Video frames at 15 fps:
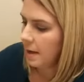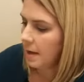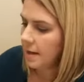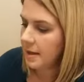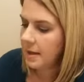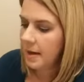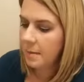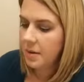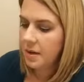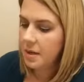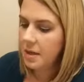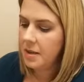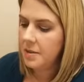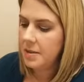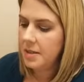And then I'm going to
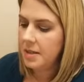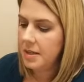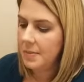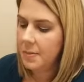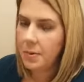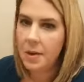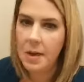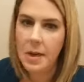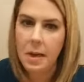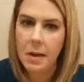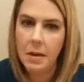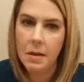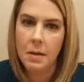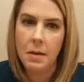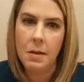use this pretty
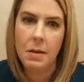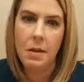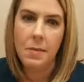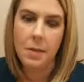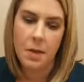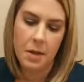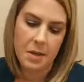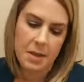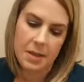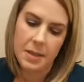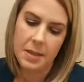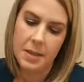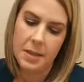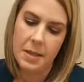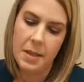lip gloss. This
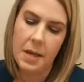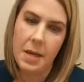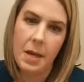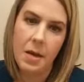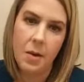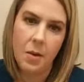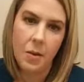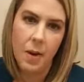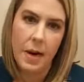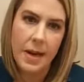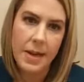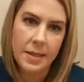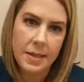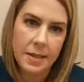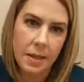is the
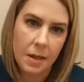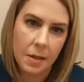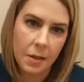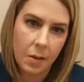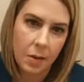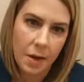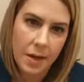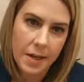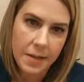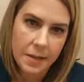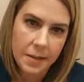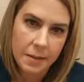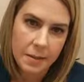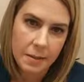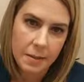Grace, the color
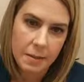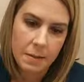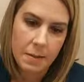Grace.